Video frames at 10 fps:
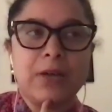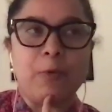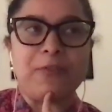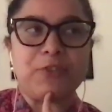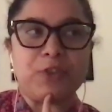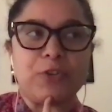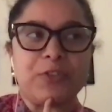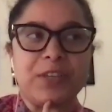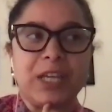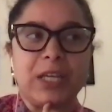with
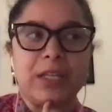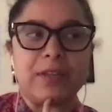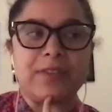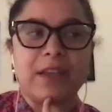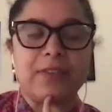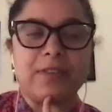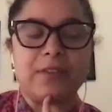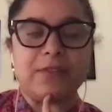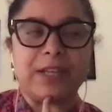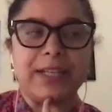Circe, the sense
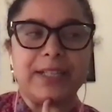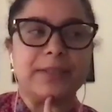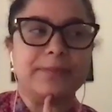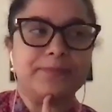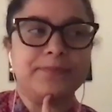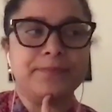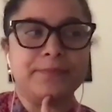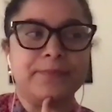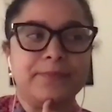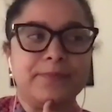of, like,
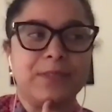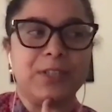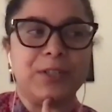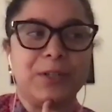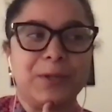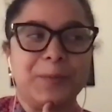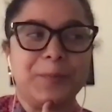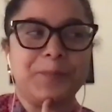you know.